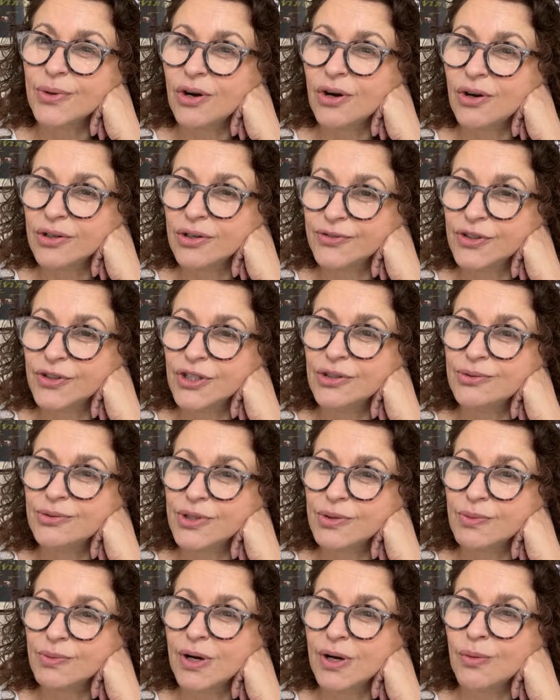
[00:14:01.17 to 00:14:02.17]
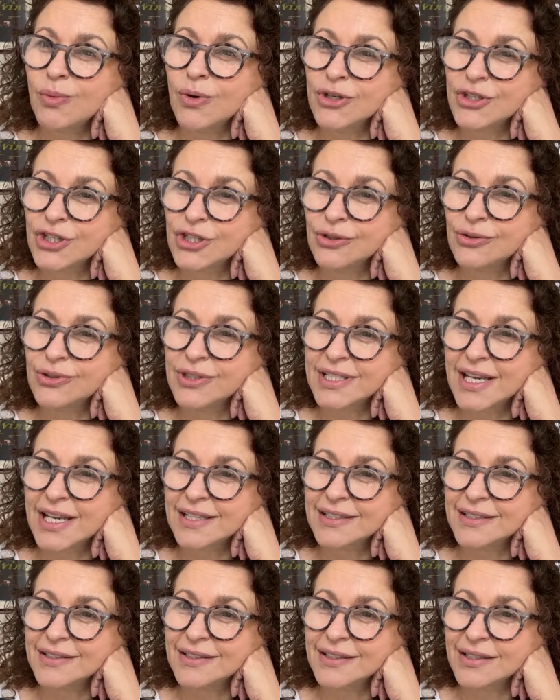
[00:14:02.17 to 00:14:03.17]
hard for you as well, watching your
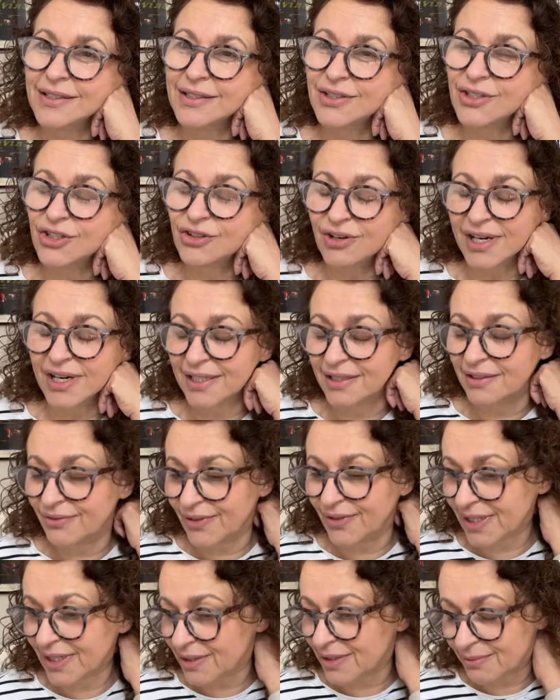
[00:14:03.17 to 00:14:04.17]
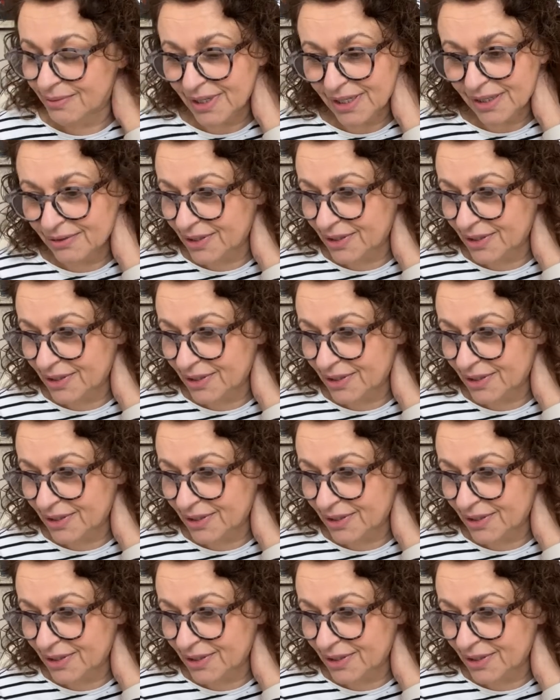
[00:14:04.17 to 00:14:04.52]
dad under the strain of it as well.